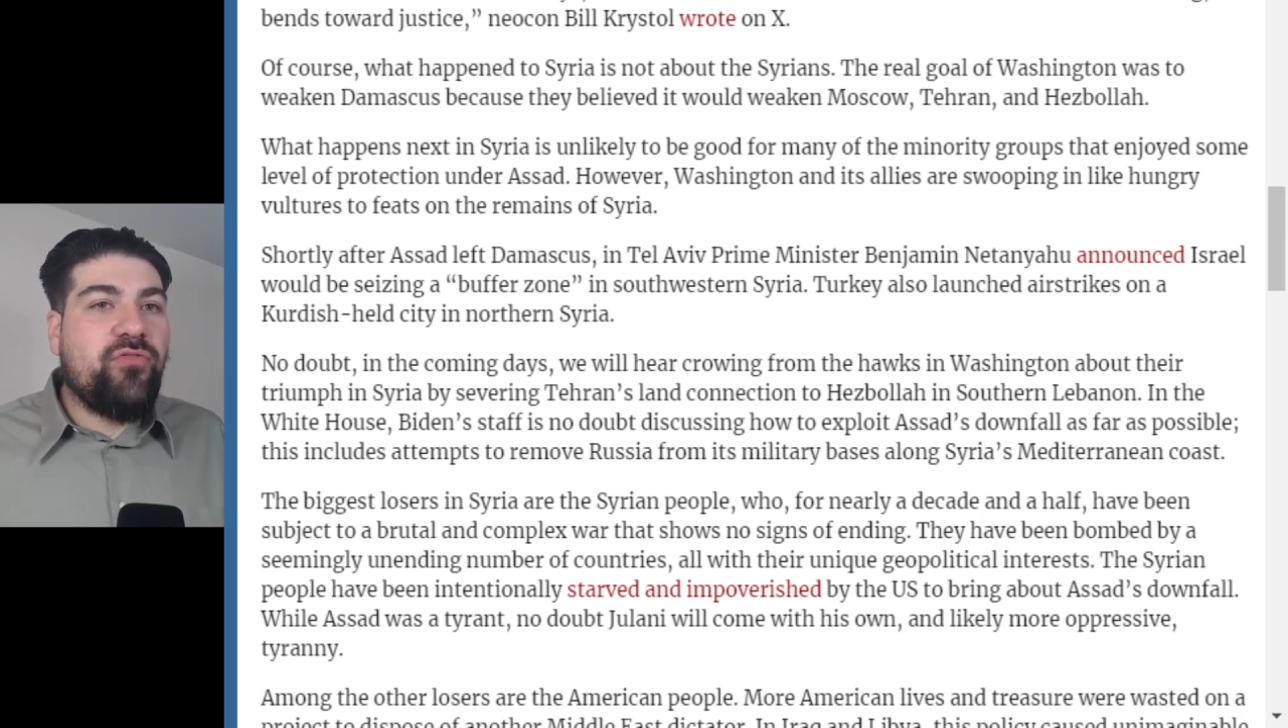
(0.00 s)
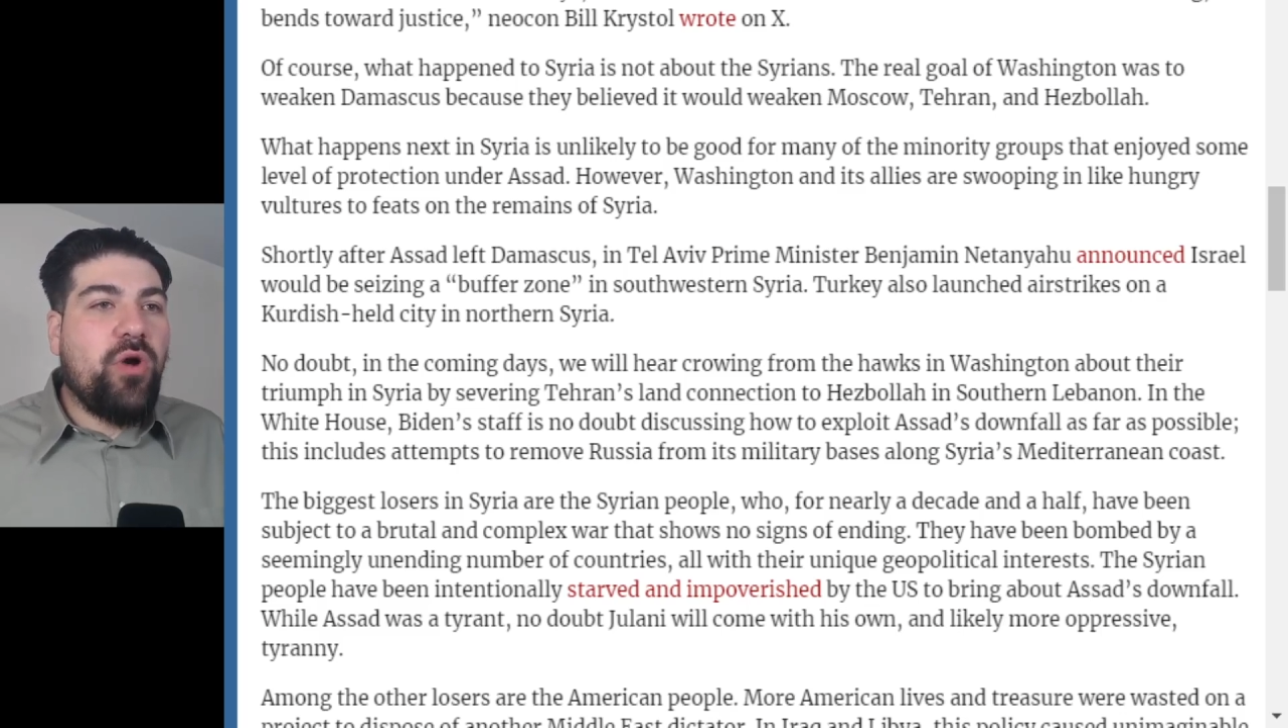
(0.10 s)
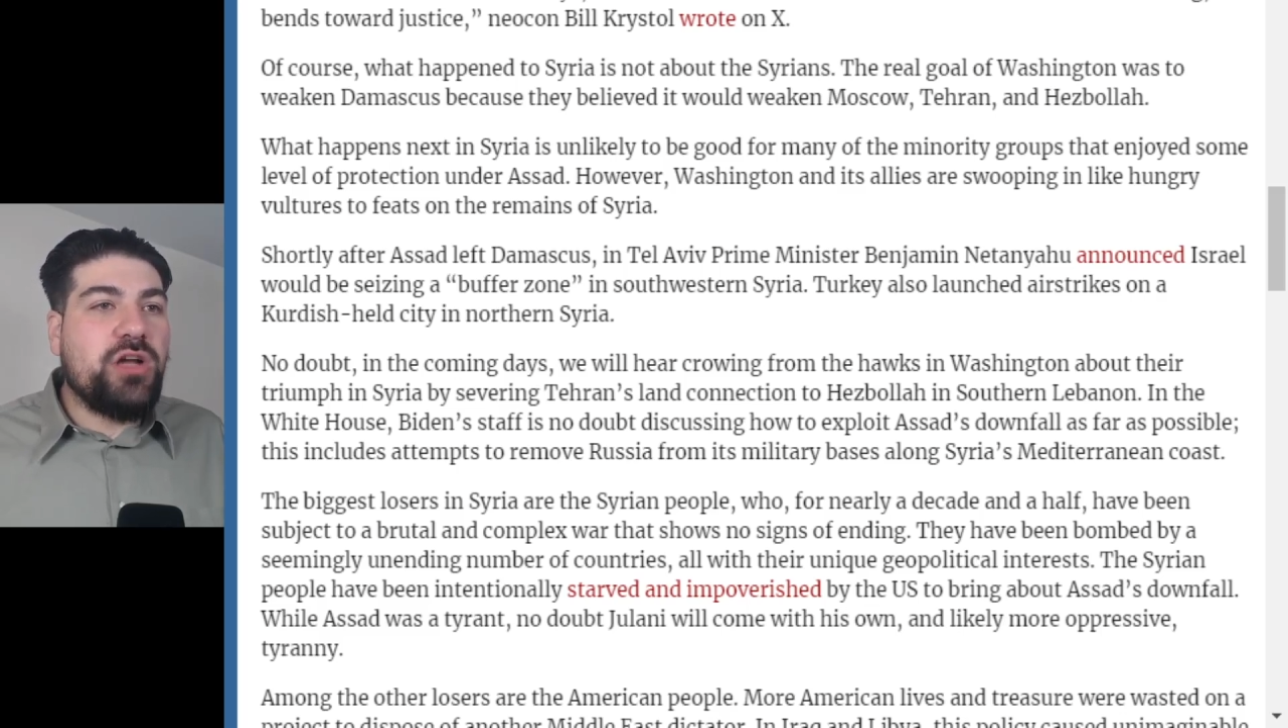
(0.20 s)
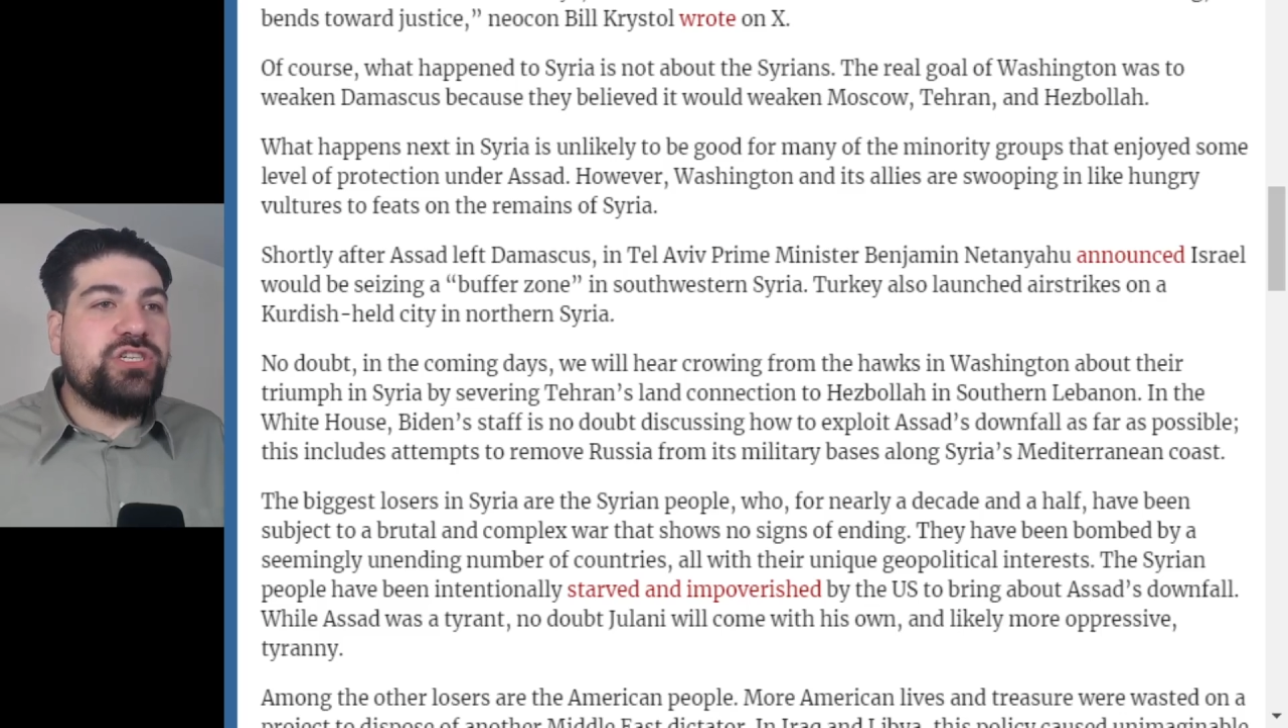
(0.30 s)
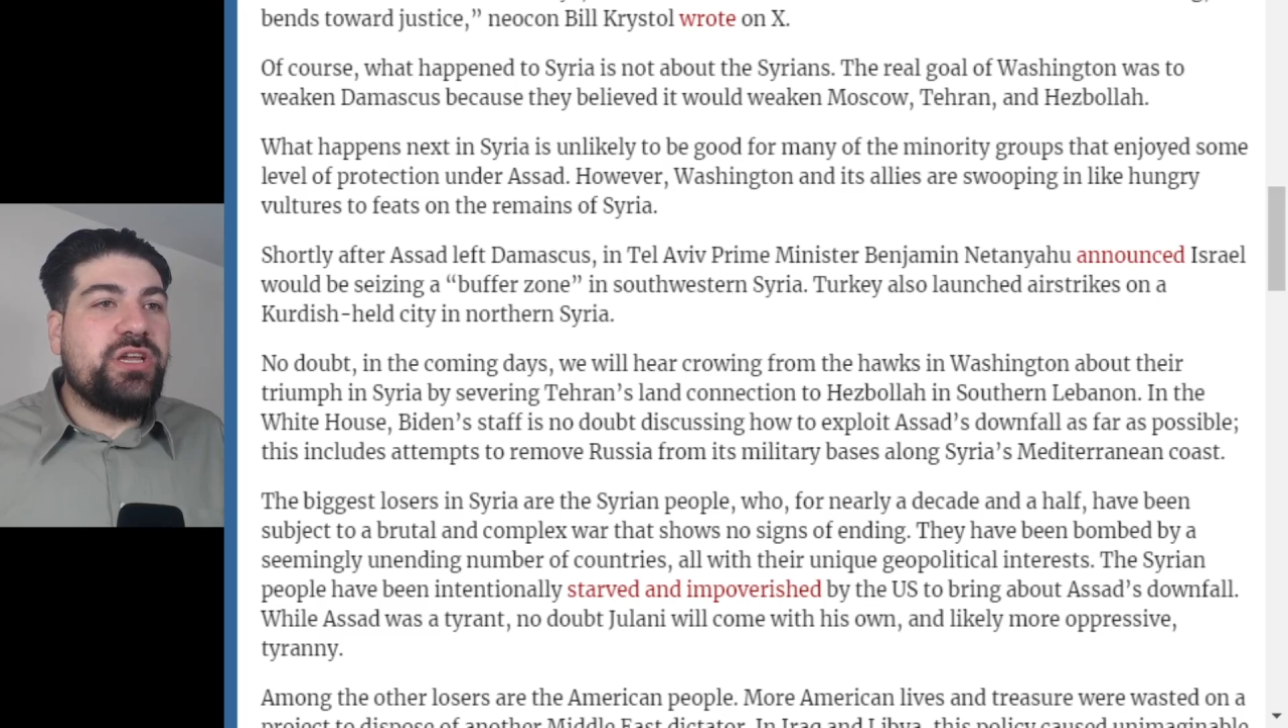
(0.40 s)

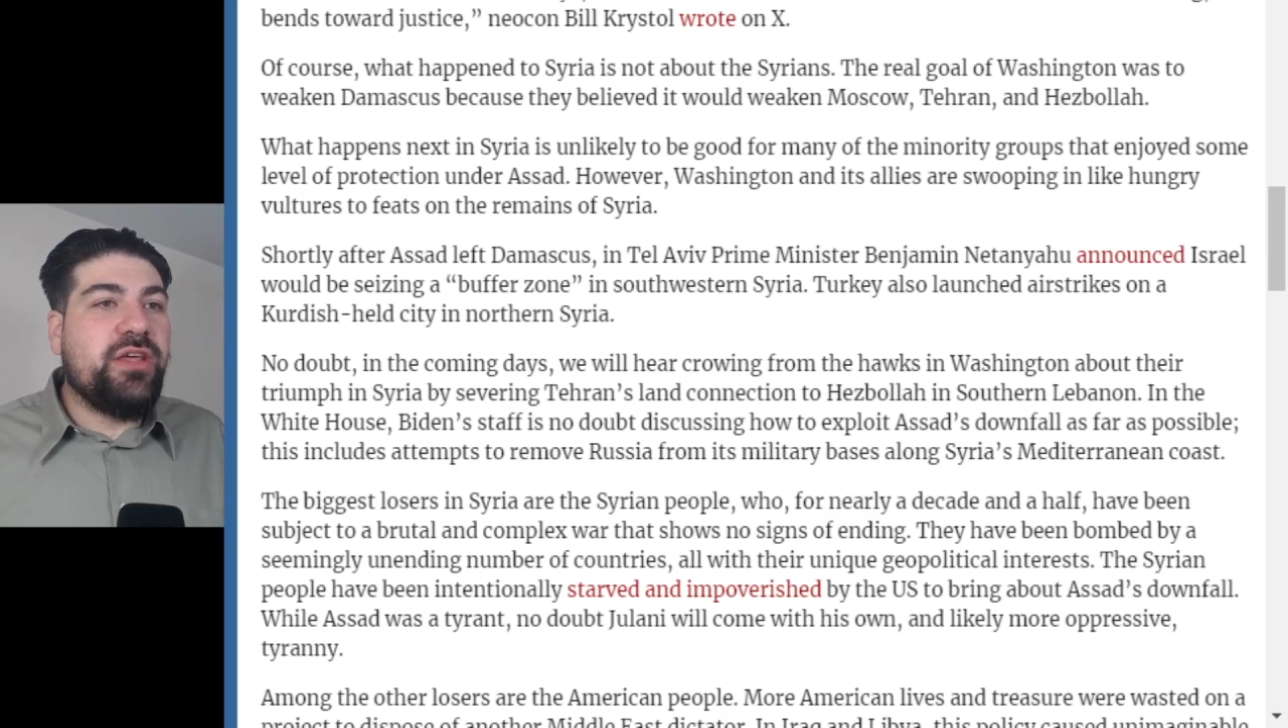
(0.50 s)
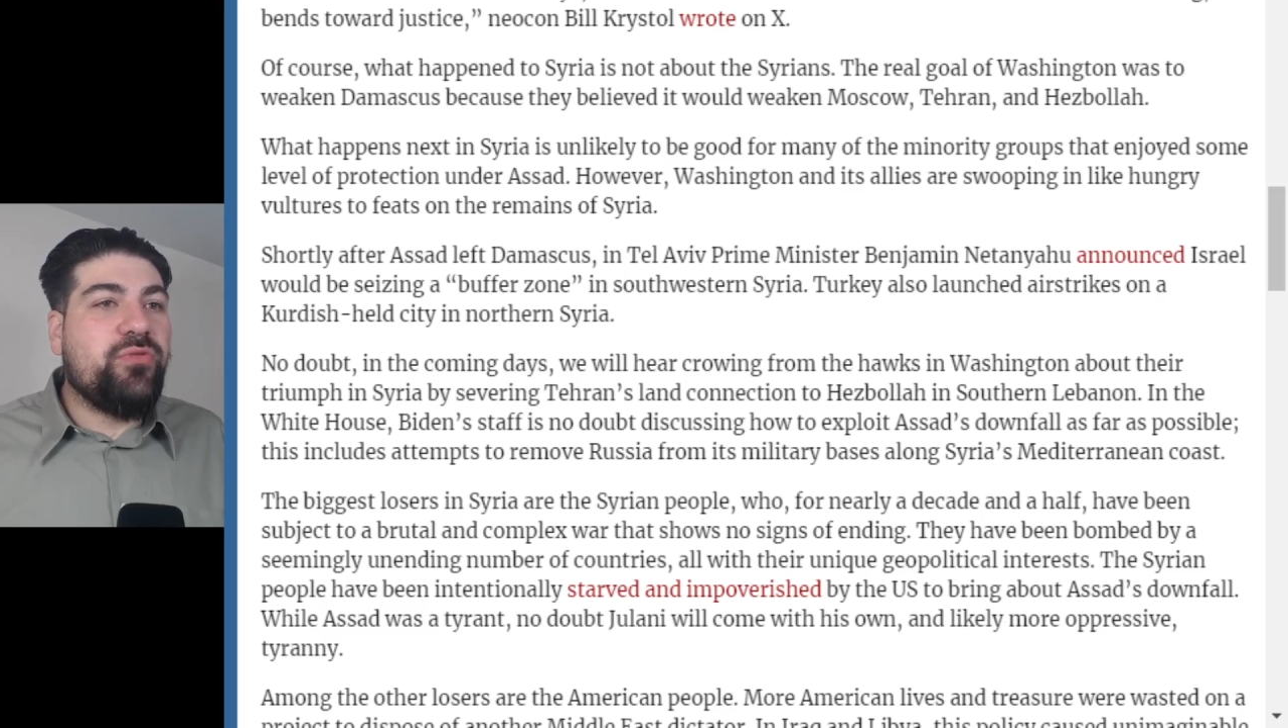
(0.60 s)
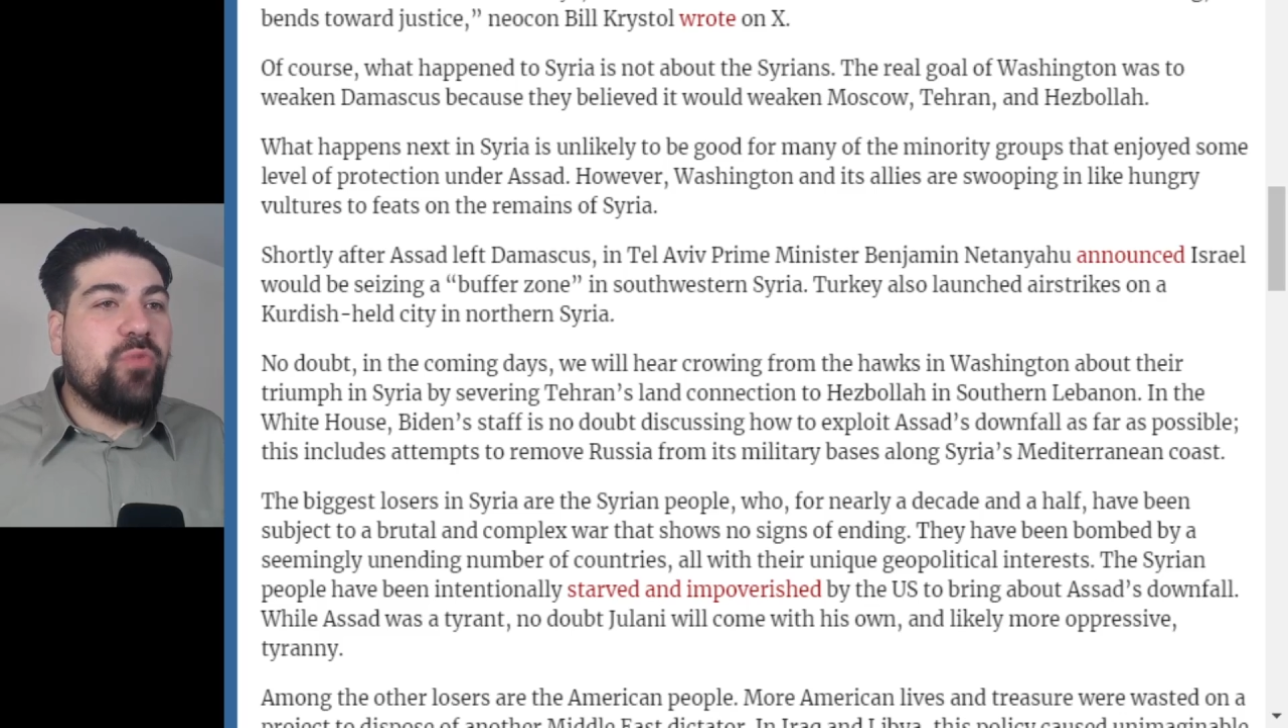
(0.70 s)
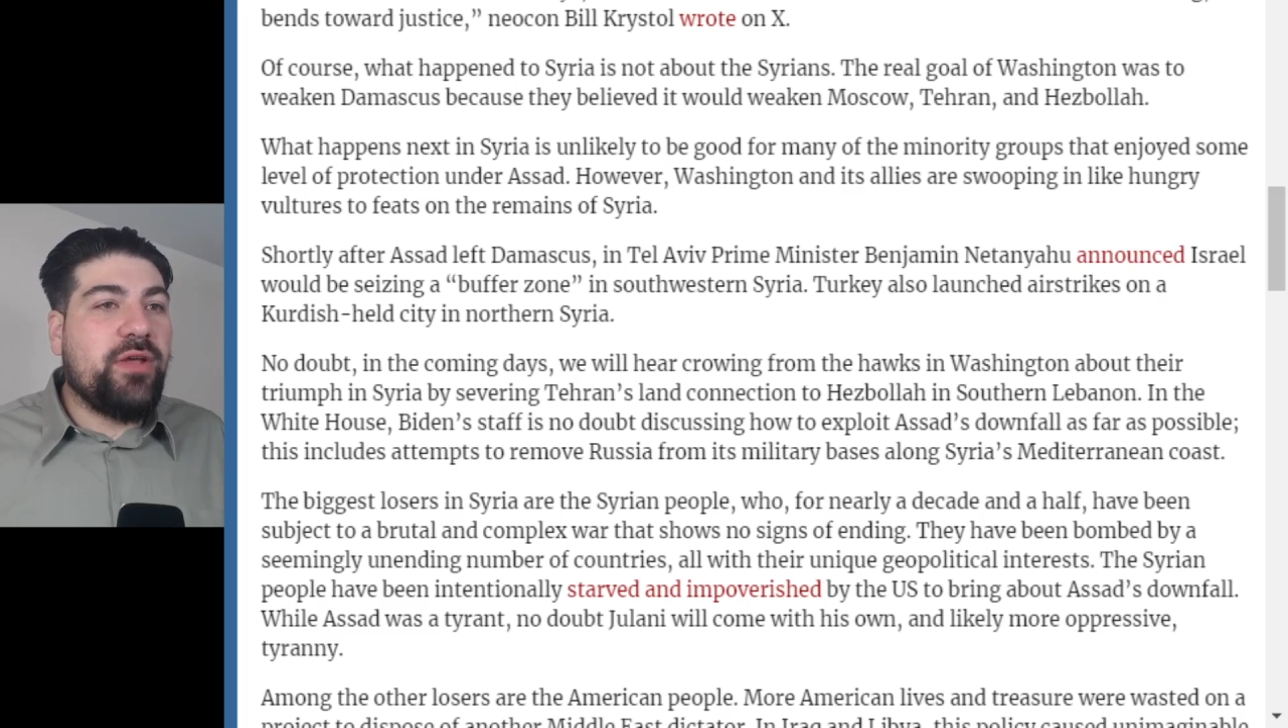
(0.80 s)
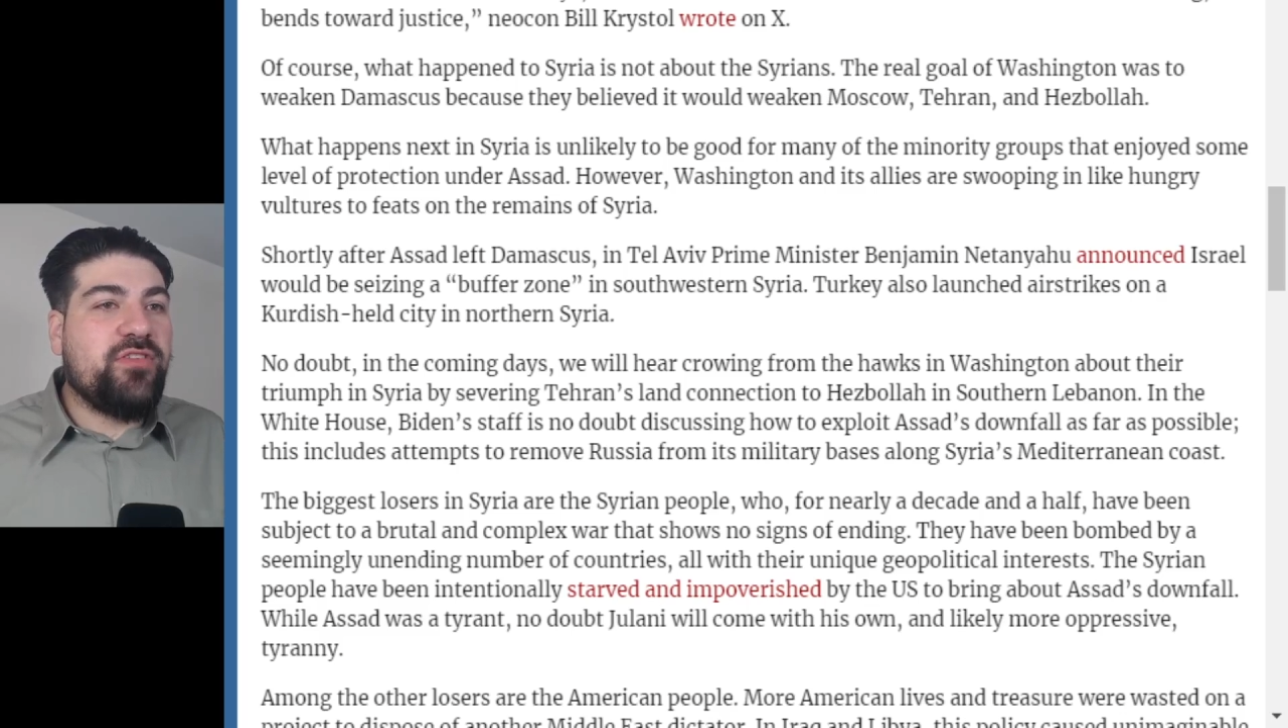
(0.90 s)
Washington was